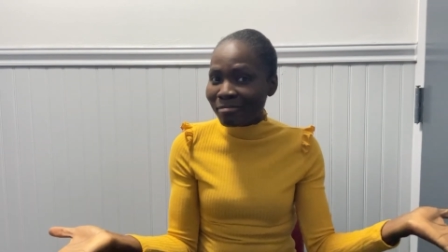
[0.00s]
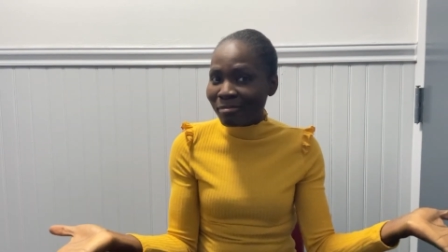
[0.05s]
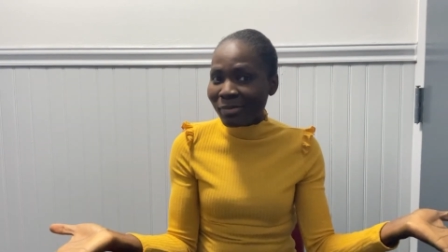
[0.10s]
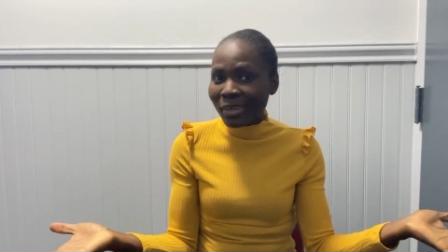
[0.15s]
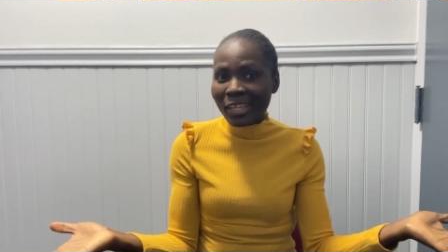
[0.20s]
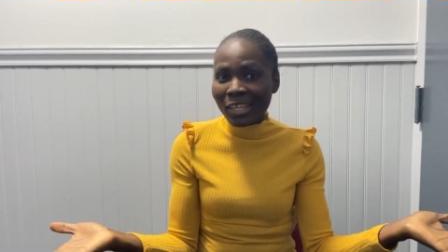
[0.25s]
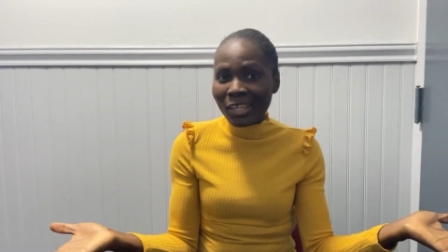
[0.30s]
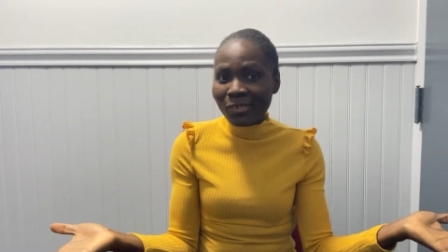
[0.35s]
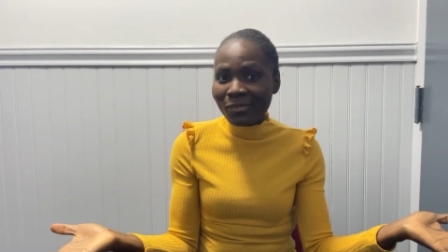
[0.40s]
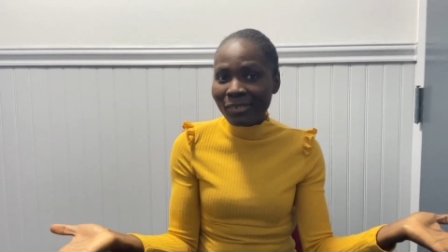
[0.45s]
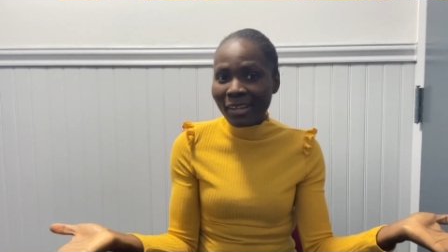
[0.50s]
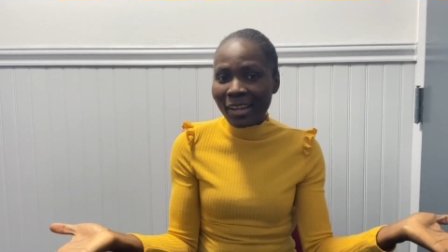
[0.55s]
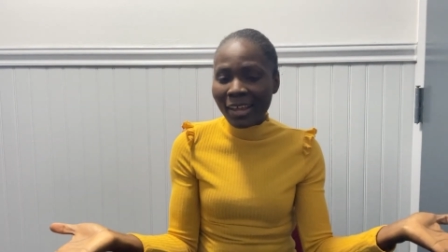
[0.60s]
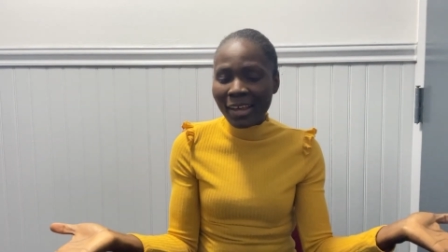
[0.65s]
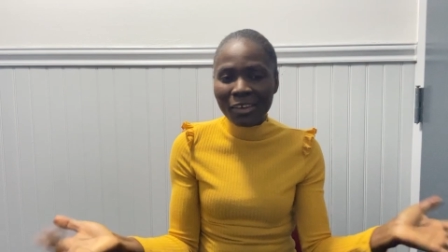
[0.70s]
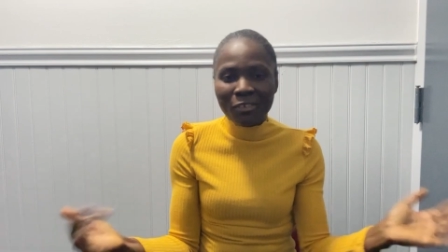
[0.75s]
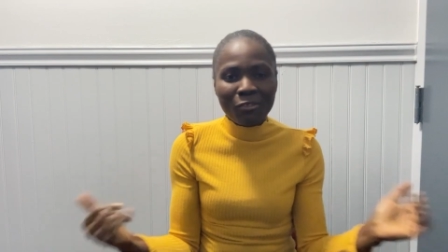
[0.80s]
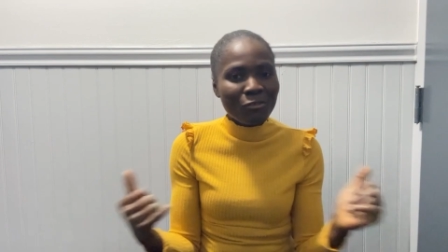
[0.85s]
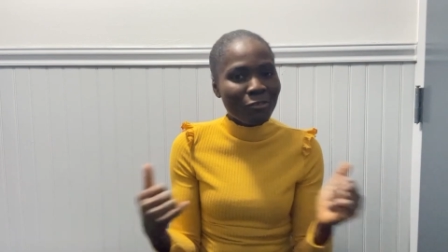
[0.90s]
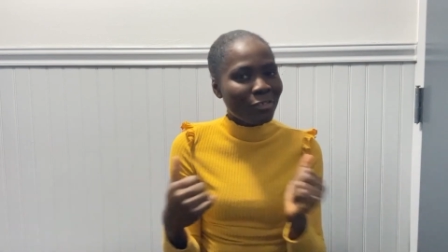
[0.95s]
my new
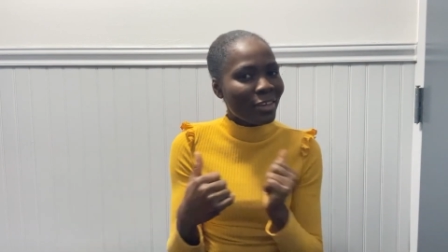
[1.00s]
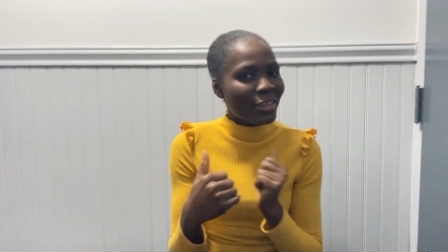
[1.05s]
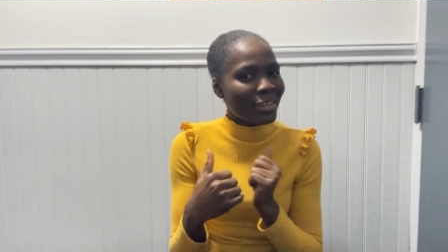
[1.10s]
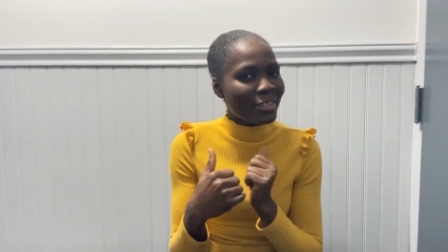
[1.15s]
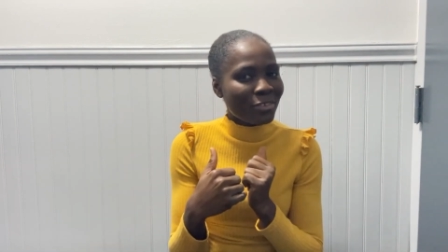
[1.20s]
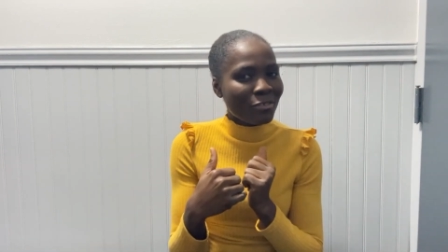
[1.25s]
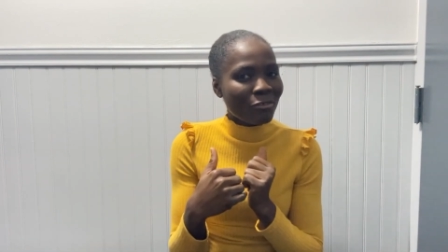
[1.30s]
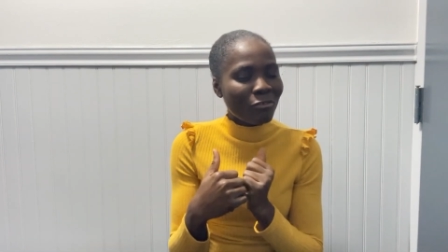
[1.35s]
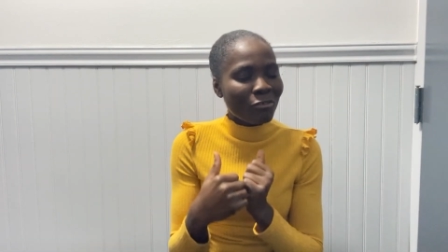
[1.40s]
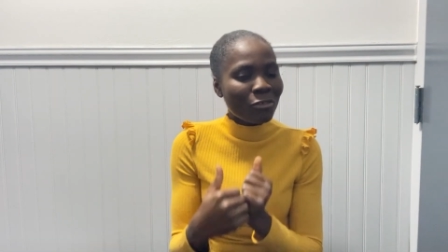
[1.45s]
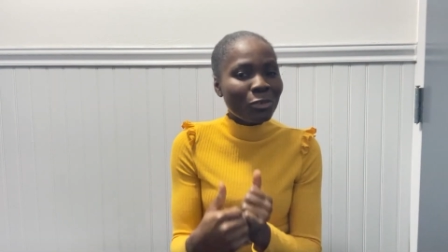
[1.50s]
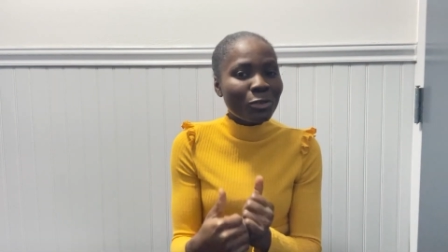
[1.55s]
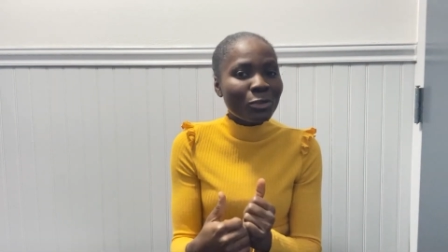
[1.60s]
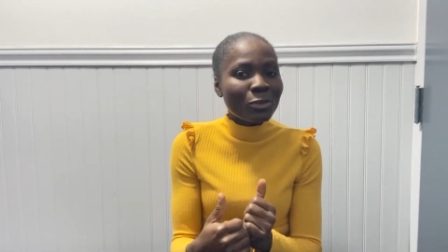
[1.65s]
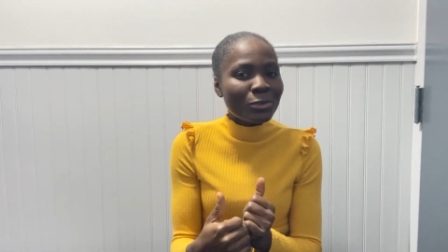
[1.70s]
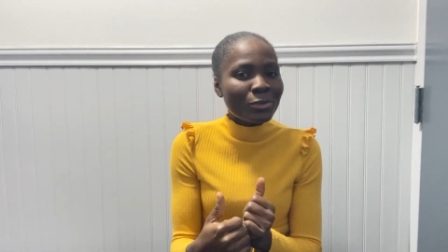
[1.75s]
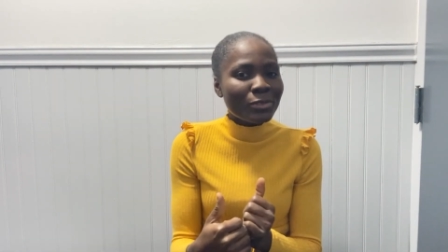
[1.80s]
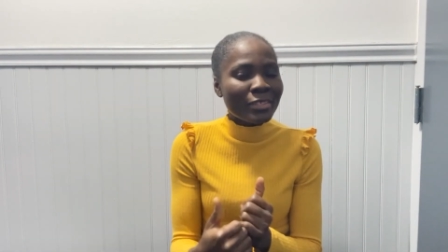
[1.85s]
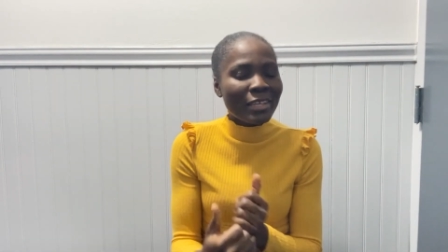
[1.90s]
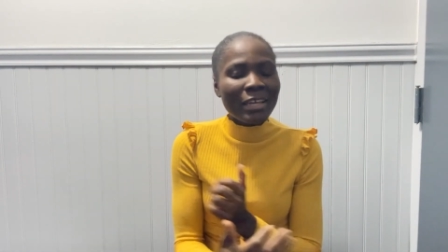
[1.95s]
life as a
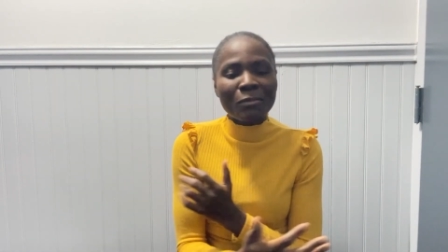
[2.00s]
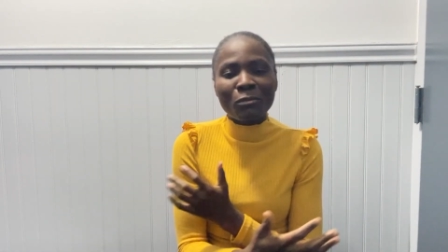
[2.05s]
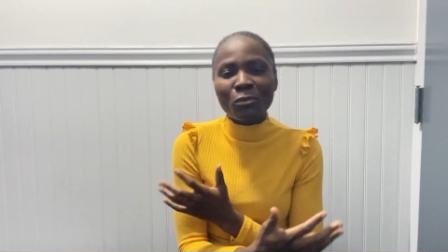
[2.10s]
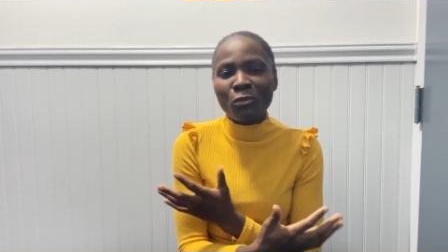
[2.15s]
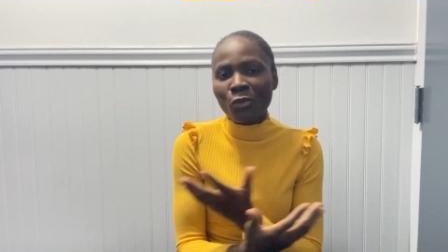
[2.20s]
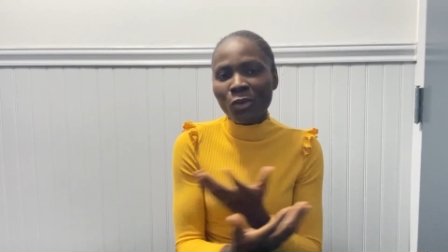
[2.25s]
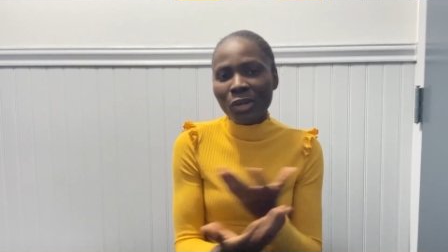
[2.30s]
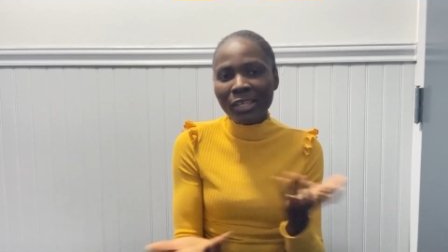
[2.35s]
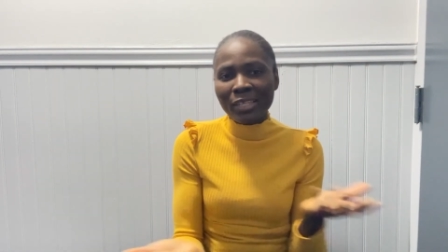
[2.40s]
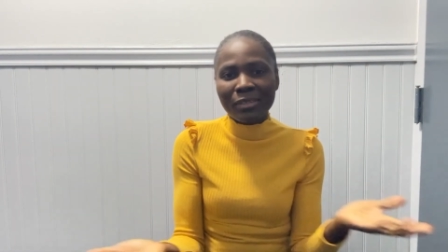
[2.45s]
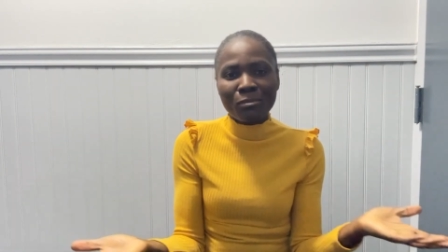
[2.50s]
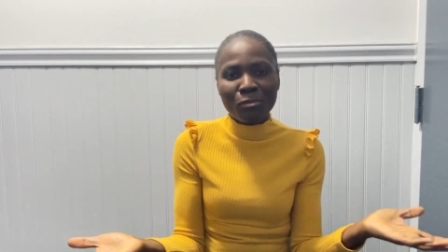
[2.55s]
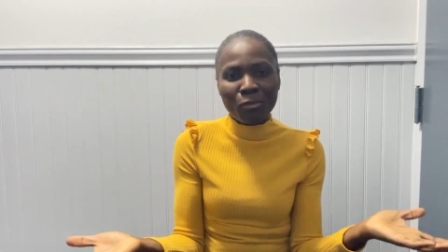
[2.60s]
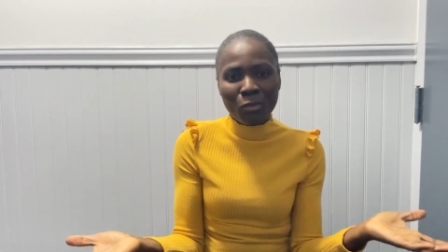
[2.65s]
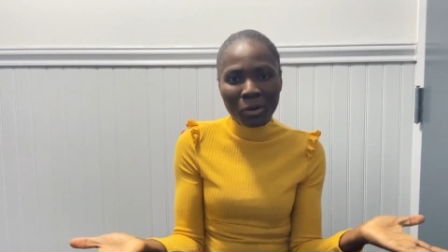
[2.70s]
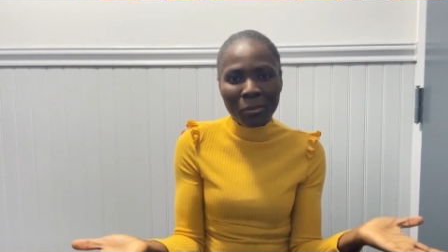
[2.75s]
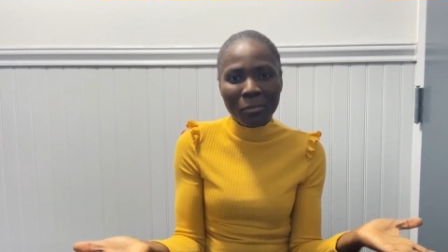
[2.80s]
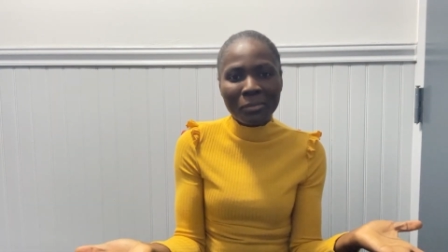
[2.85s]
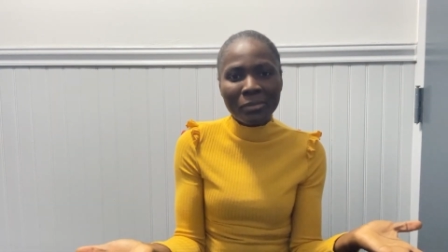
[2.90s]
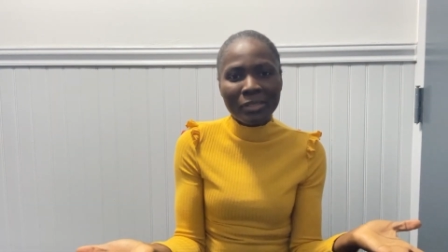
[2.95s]
full-time working
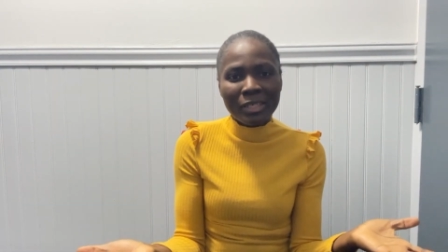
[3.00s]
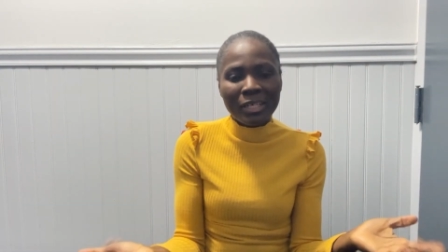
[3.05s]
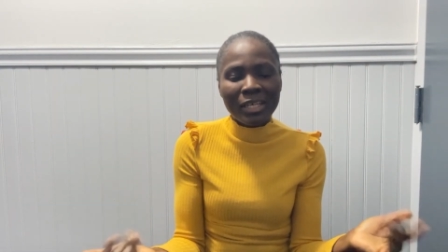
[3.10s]
mom.